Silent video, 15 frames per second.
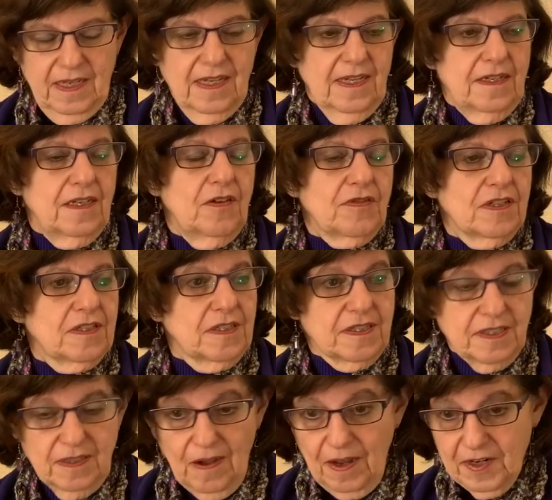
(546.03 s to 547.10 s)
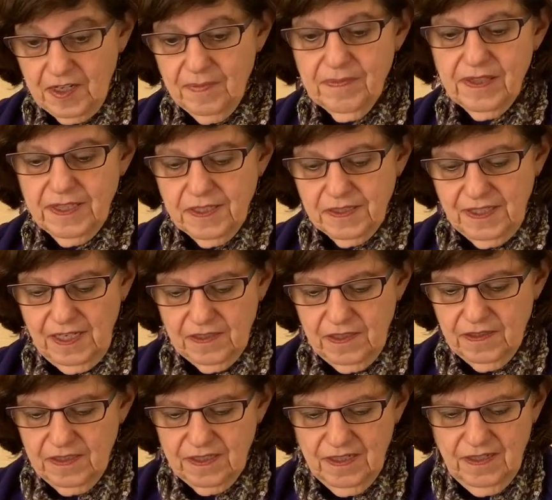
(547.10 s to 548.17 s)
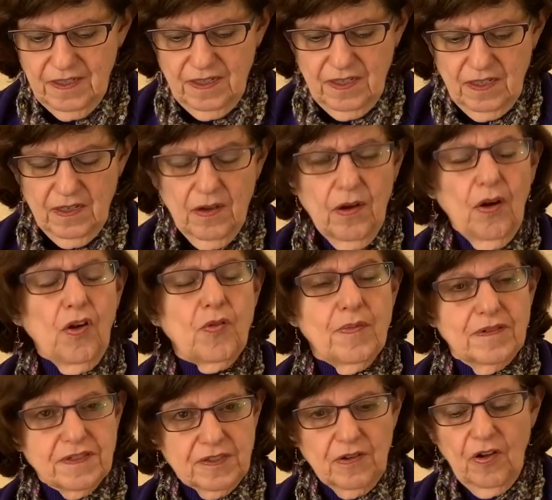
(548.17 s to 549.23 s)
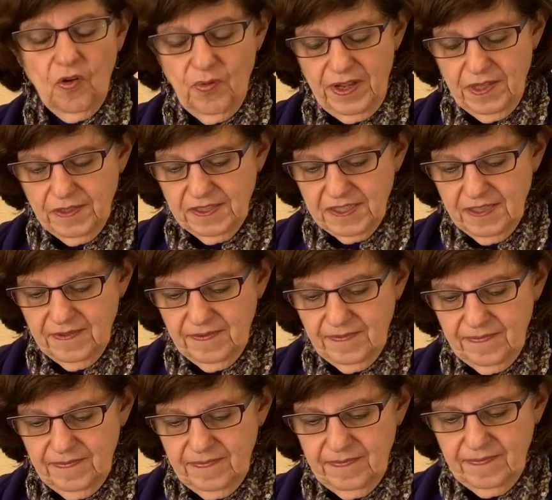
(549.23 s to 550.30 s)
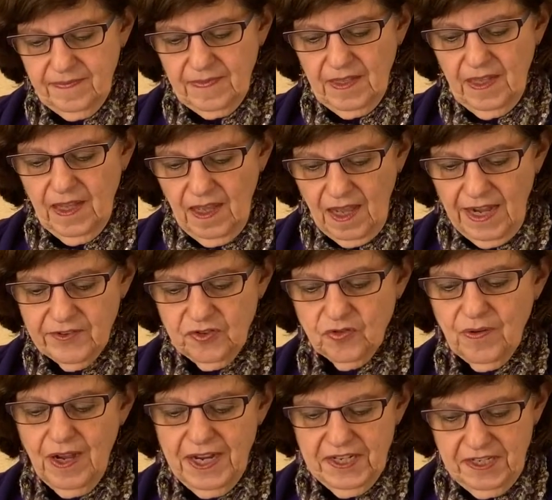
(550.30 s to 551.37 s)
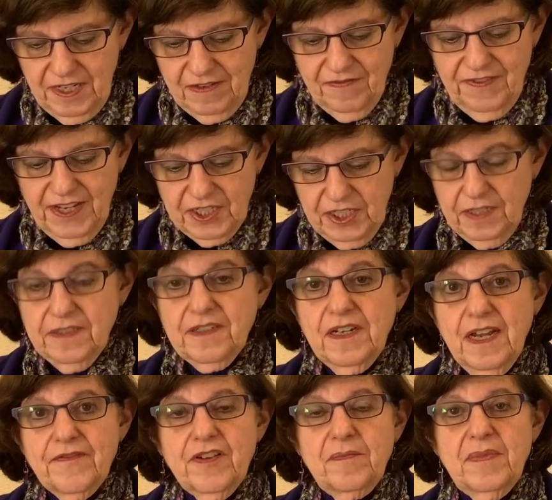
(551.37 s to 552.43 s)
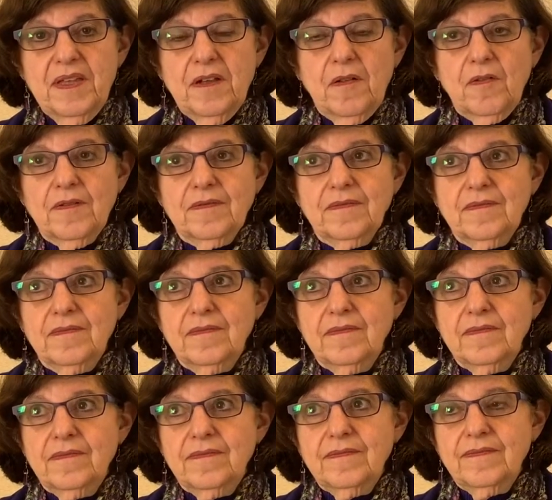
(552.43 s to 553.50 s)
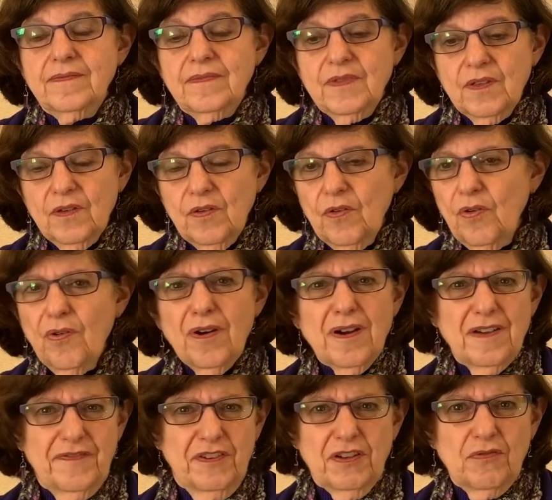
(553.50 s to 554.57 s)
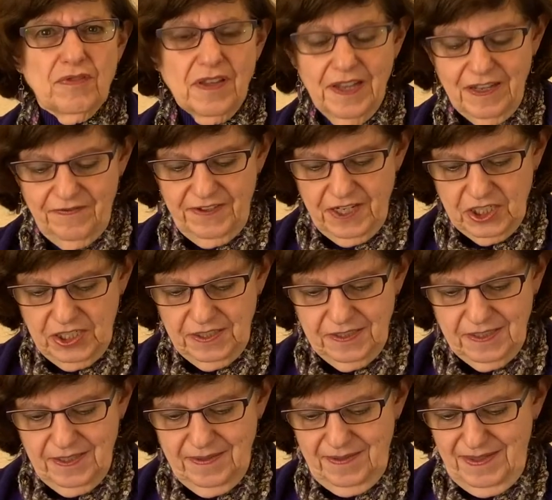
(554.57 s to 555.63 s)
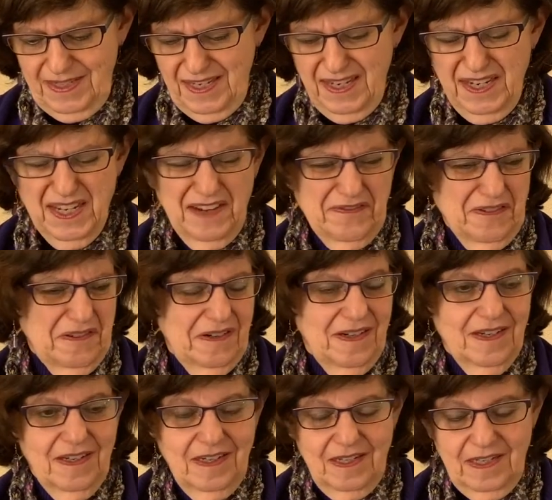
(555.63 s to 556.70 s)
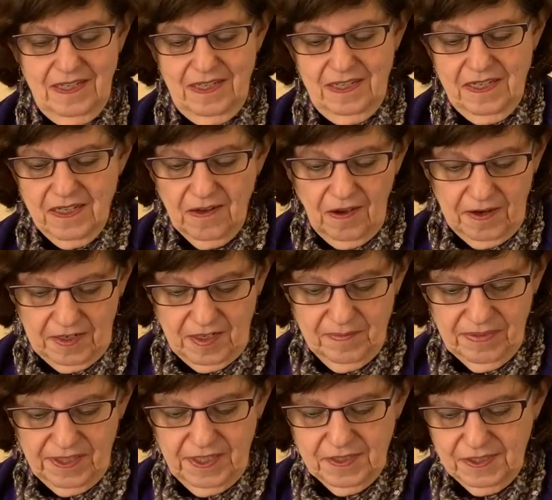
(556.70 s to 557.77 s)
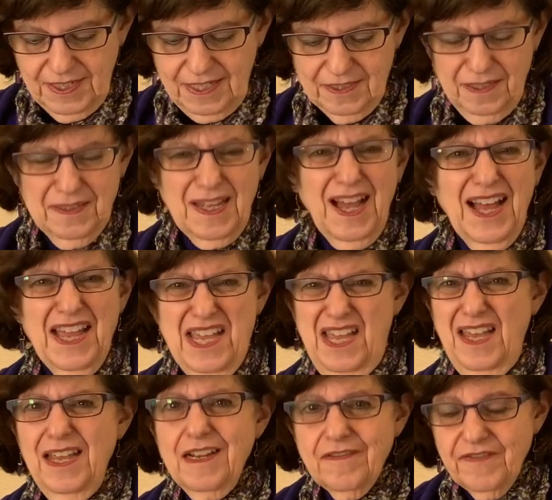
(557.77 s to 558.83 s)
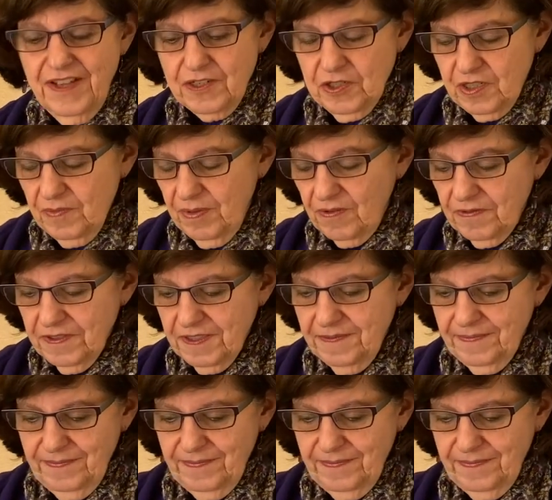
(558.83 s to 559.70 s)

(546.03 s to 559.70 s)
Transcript: Notice it's not a complete sentence. Almost always. I try to eat veggies at every meal. Or if you don't like veggies, never. Not a complete sentence. I hate vegetables.